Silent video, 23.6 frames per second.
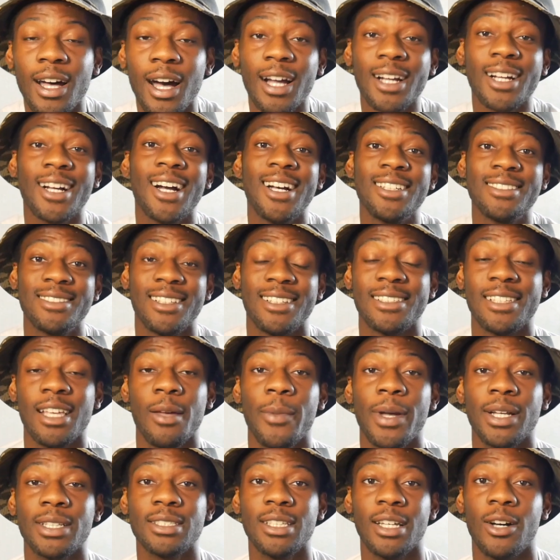guys, it's
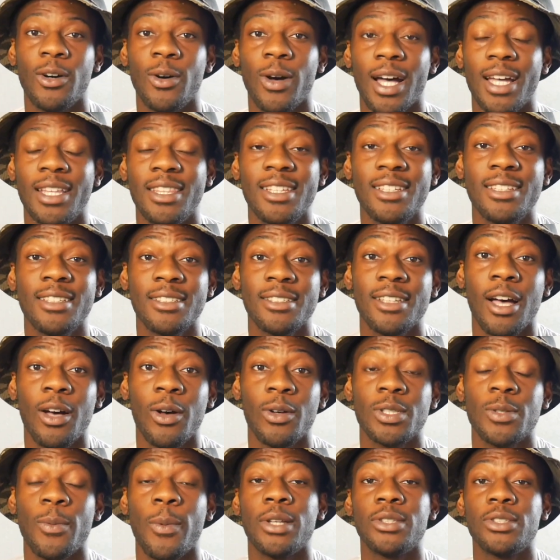MXDAO and this is how
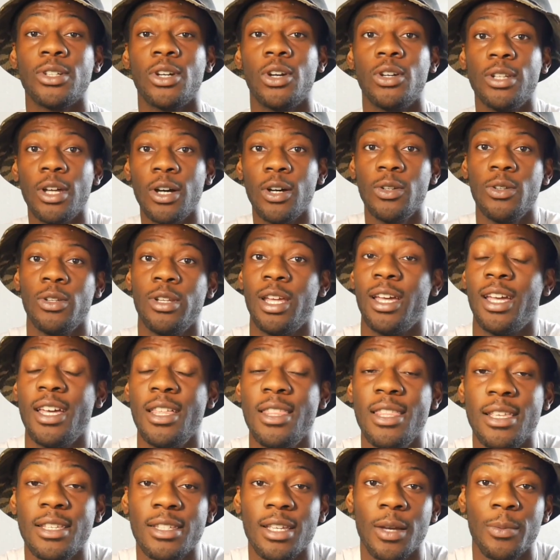it's about to go down. In
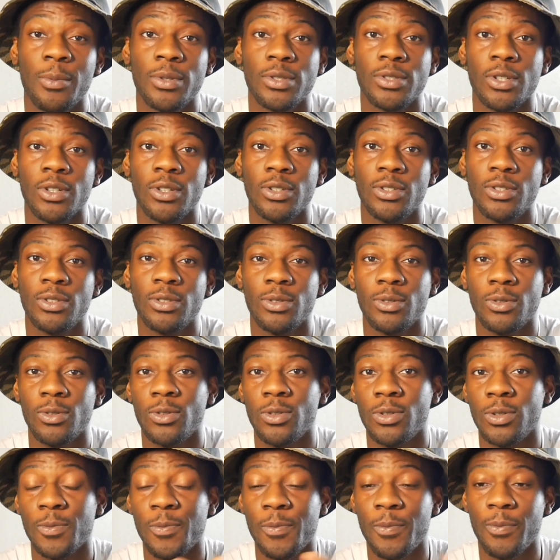this episode
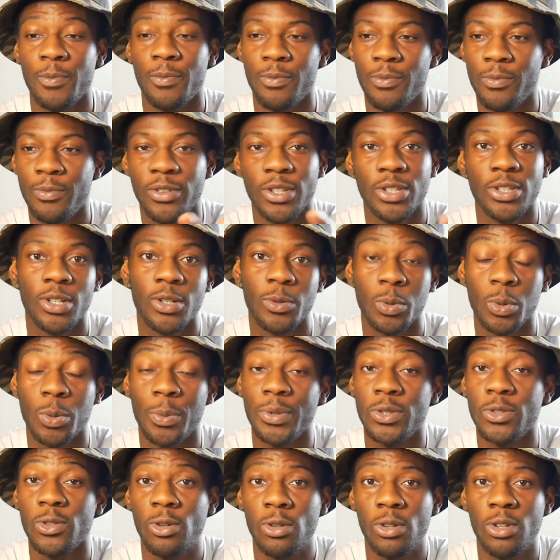or video we'll be
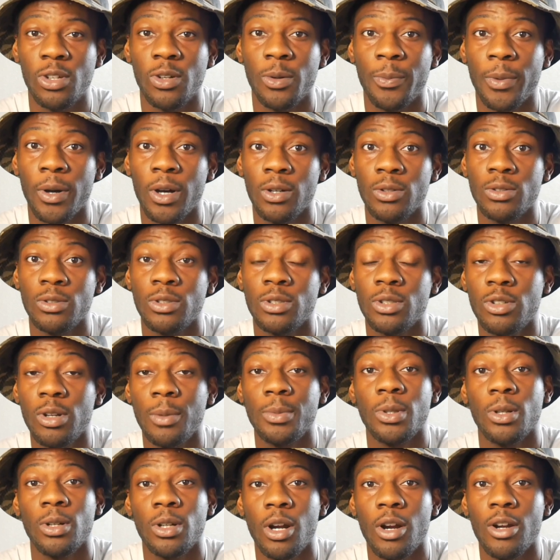talking about
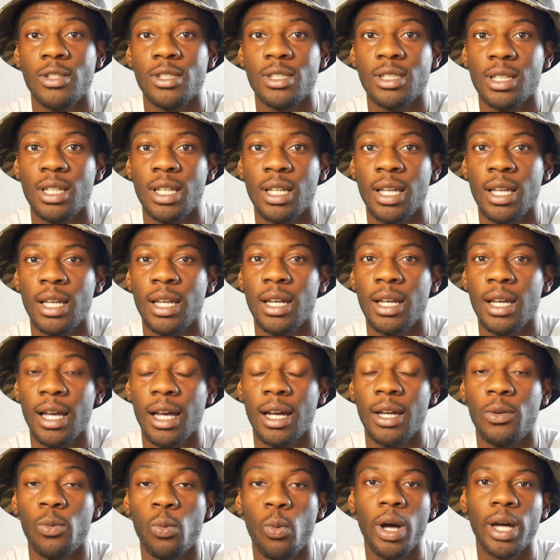cryptocurrency
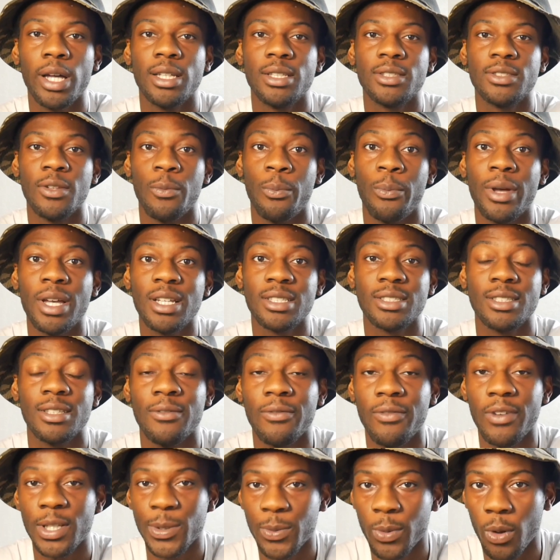and why it's the best
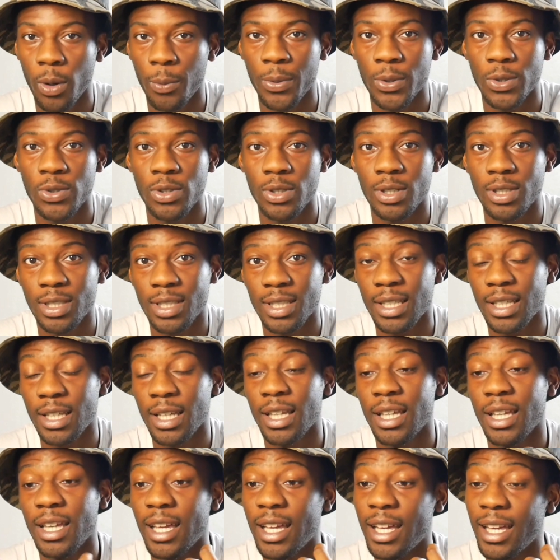investment opportunity
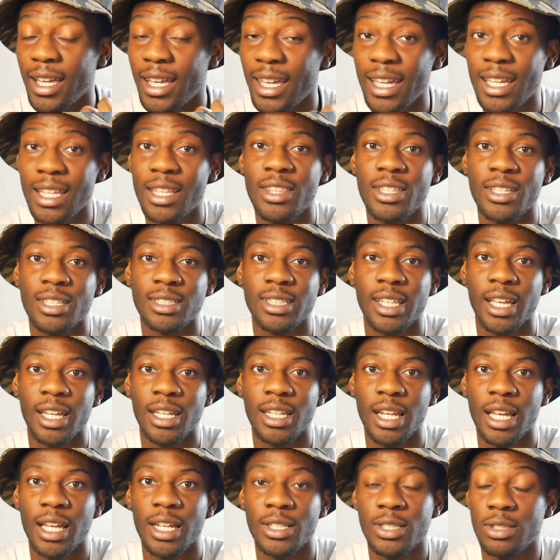in this day and
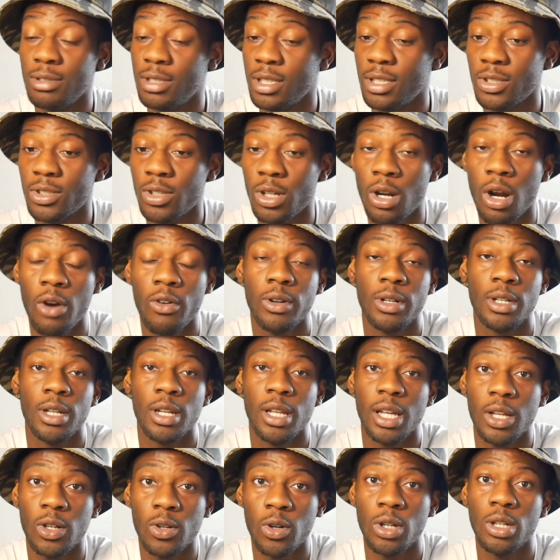age, in this current
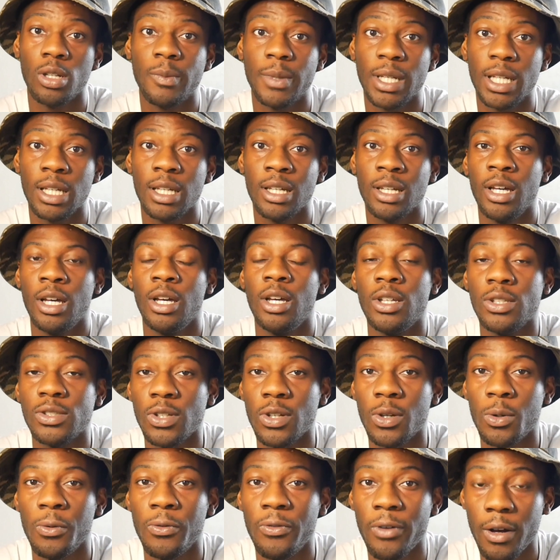economy.
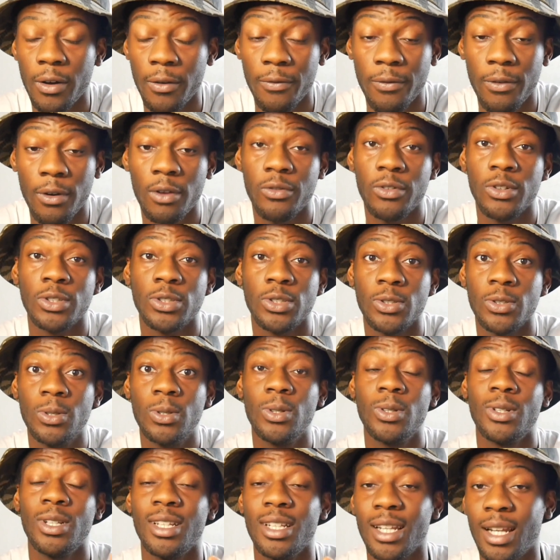So without further
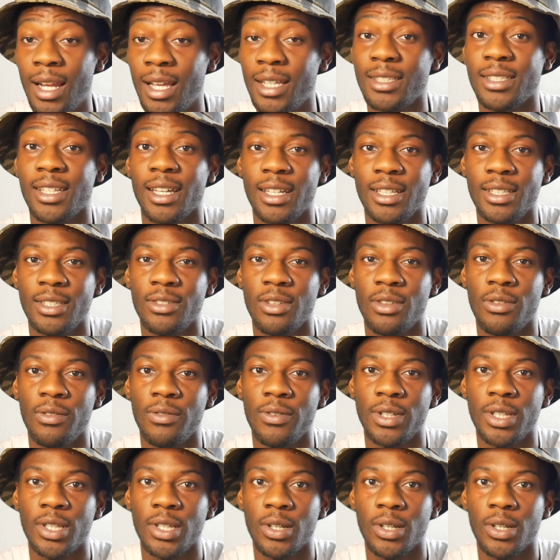ado, let's get into the video.